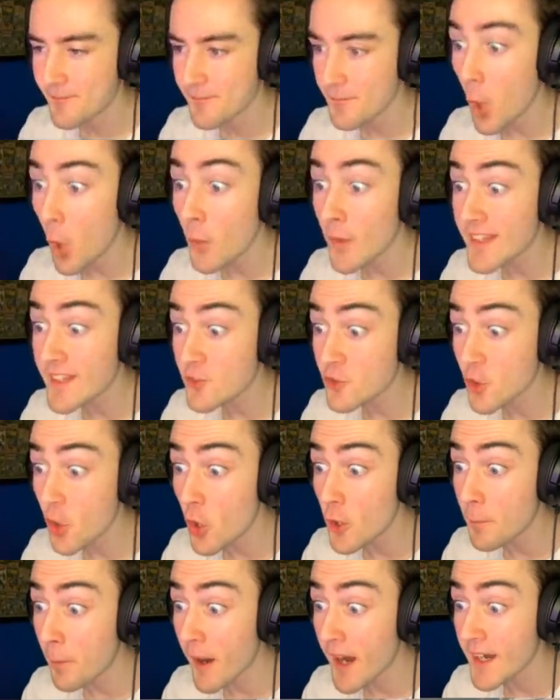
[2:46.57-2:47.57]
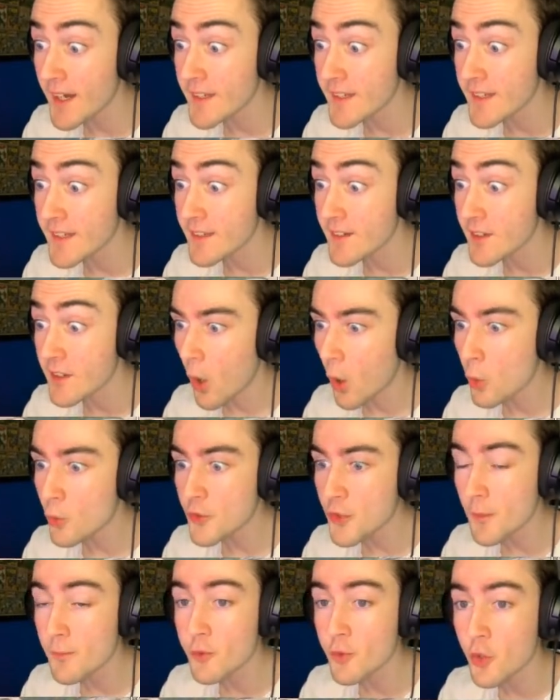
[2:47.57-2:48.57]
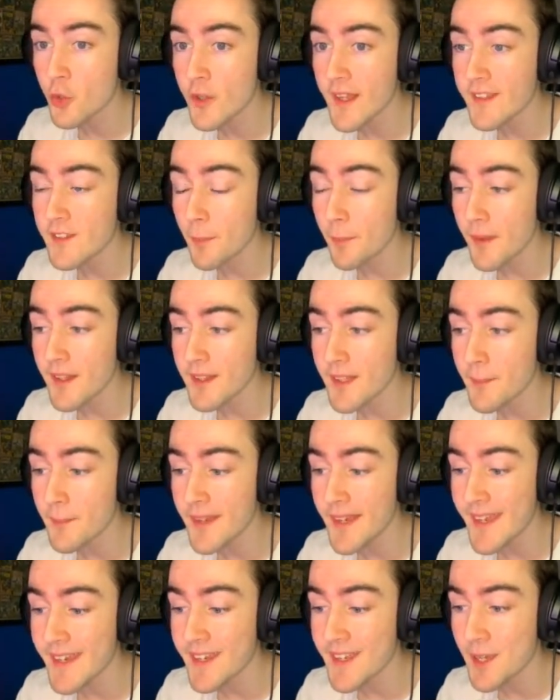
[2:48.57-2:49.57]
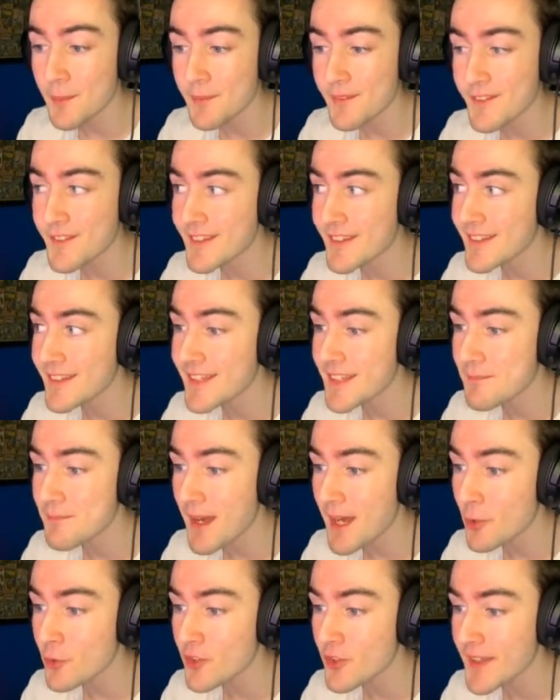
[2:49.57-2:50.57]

Oh, he gets third partied. Oh, some dude ends up eliminating him, stealing Mal's